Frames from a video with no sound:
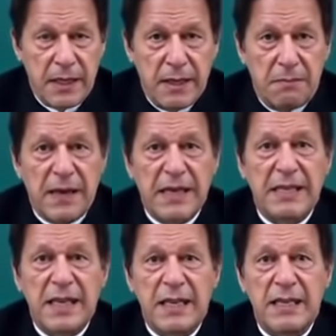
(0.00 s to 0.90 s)

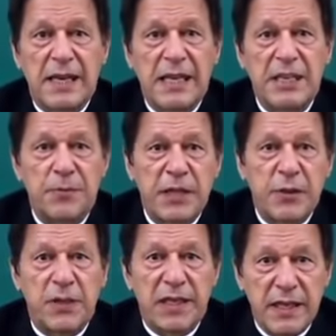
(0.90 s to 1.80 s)
Pakistan desires
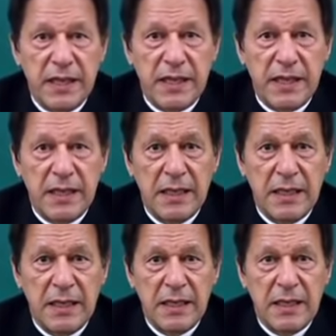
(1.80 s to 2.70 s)
peace with India
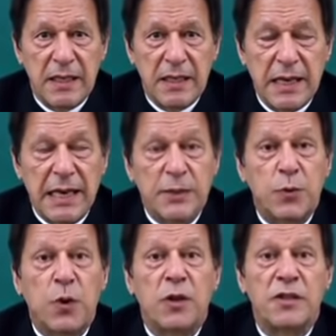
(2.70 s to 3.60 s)
as with
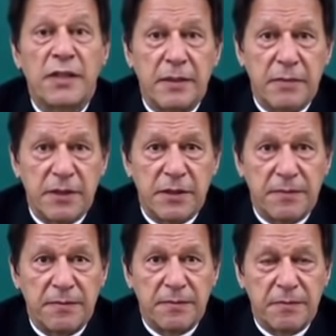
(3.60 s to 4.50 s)
all its neighbors.
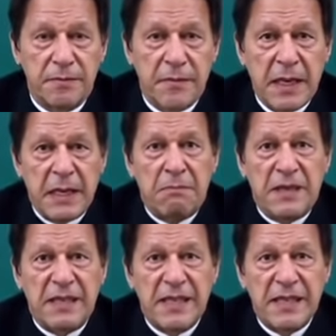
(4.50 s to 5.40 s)

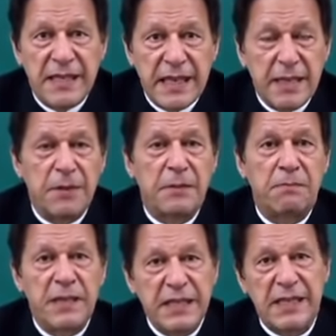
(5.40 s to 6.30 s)
But sustainable
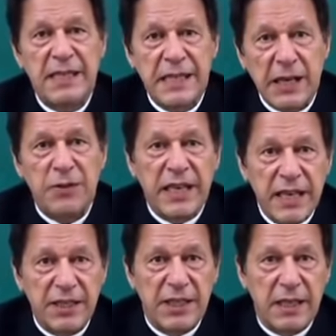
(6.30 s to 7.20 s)
peace in South
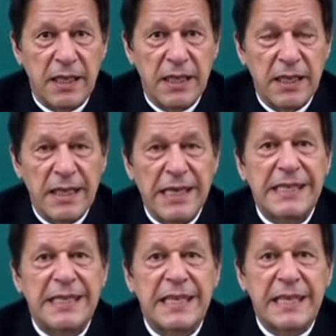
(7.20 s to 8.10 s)
Asia
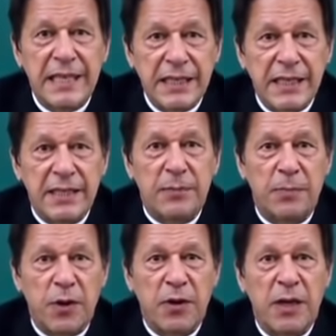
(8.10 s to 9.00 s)
is contingent
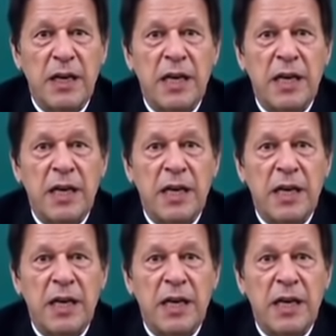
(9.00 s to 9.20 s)
upon